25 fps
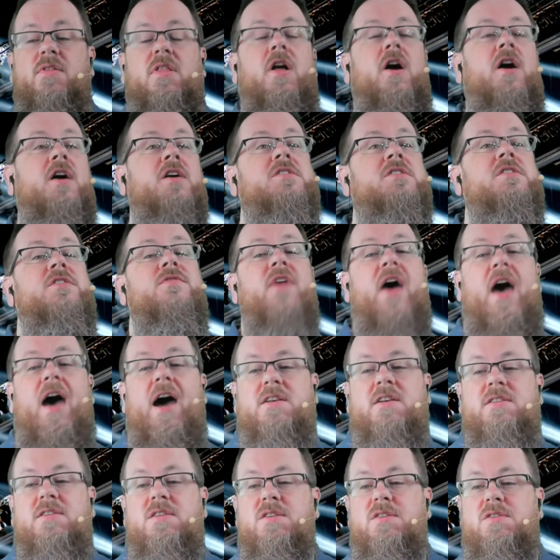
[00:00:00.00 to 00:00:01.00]
We have loss of
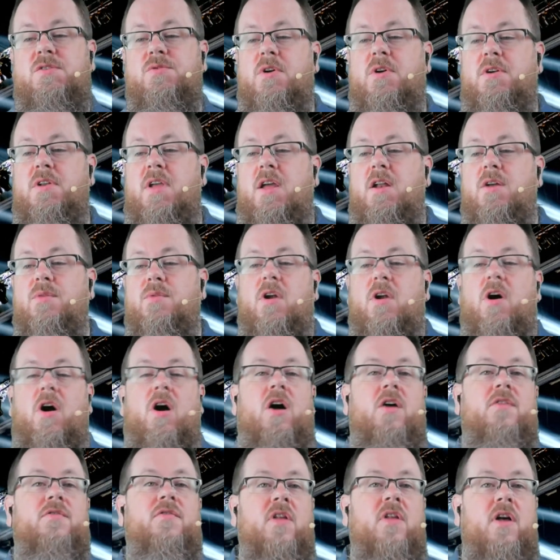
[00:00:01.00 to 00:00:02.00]
access to our data when
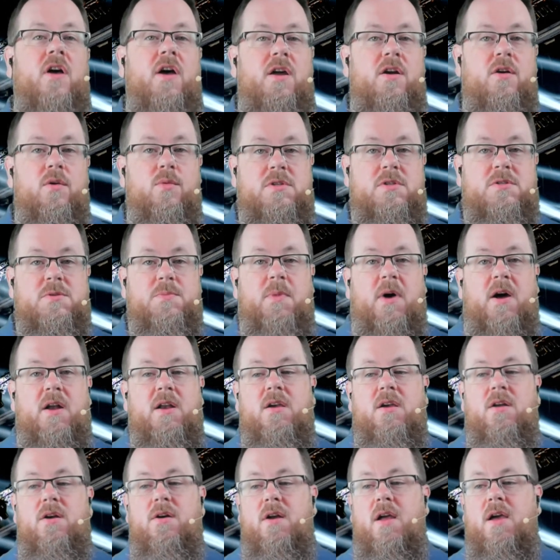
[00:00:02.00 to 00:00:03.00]
offline or with
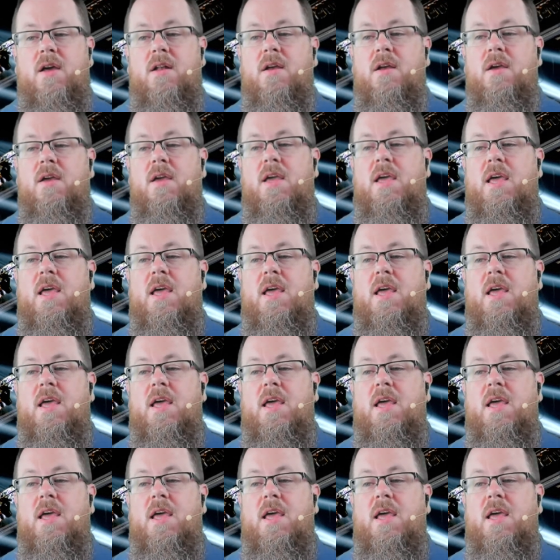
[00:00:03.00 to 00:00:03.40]
spotty internet,